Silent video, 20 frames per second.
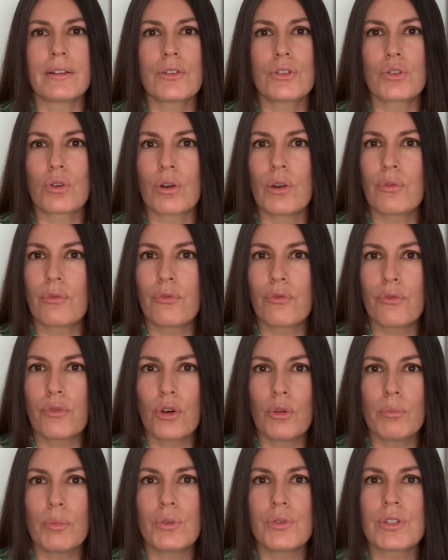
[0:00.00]
So if
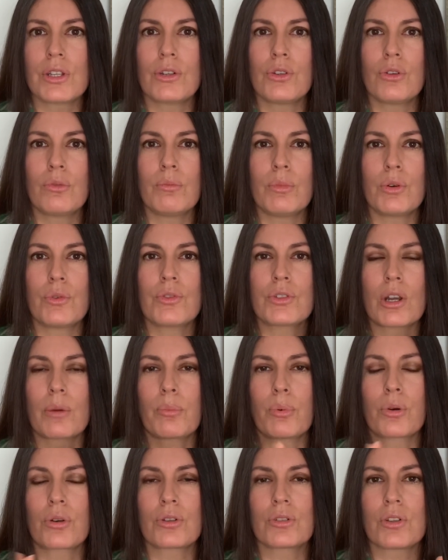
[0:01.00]
full moons and new moons are
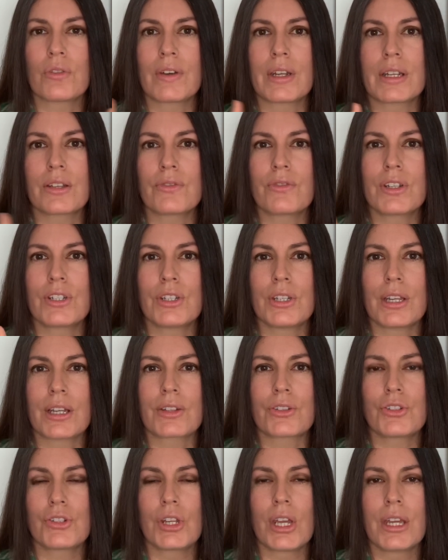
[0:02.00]
portals of energy
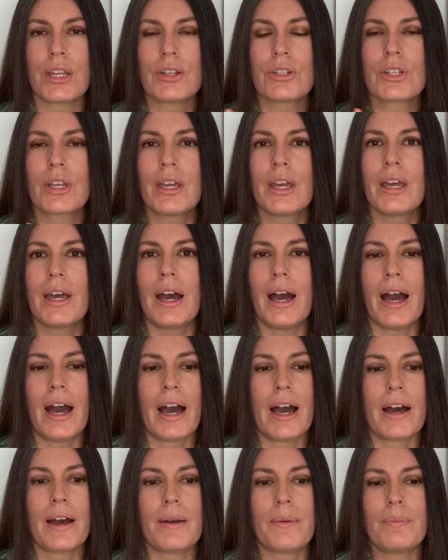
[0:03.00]
exchange,
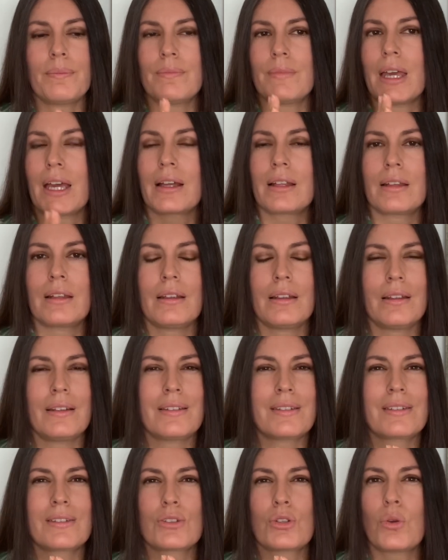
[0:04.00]

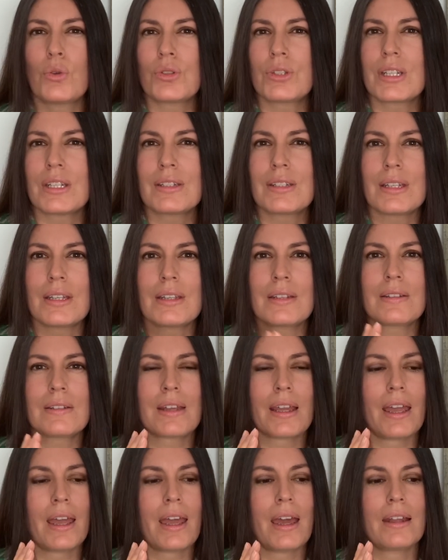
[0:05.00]

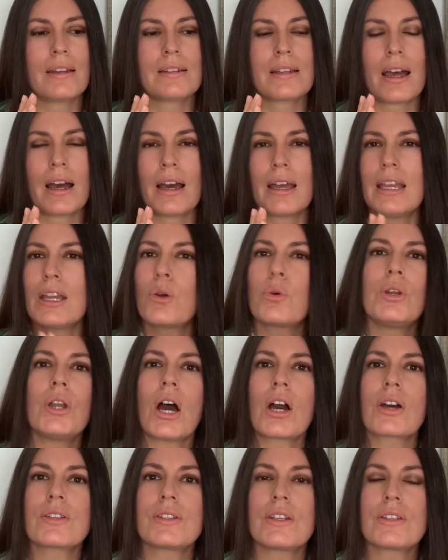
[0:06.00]
solstices and
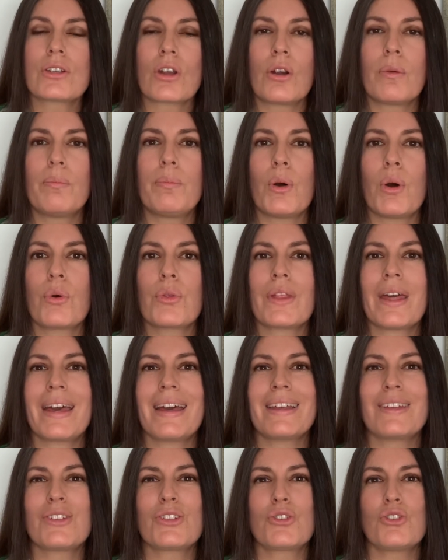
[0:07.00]
equinoxes are both
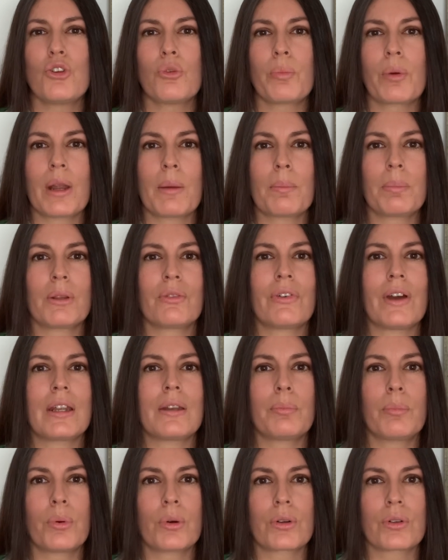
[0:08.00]
super
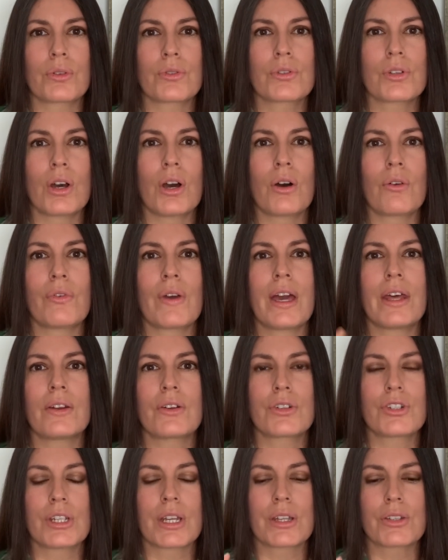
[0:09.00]
amplified portals of
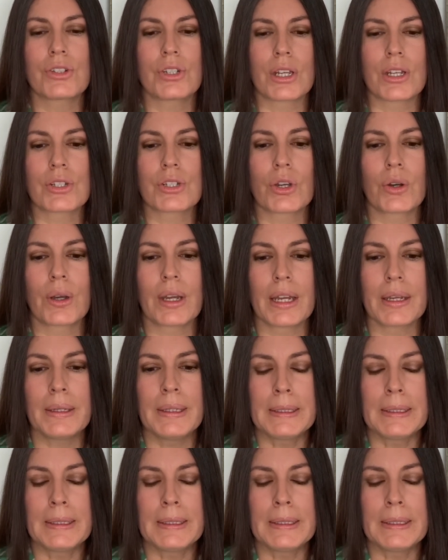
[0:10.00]
energy exchange, okay?